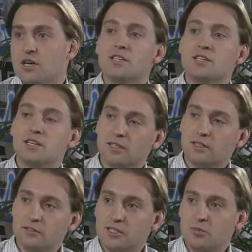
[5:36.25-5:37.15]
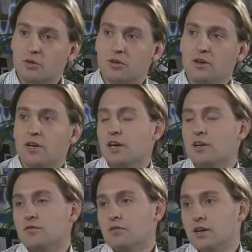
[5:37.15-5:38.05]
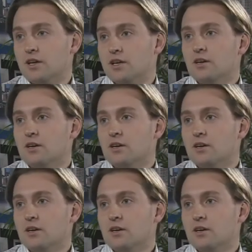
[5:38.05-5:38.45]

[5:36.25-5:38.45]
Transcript: You dig a little deeper and you're finding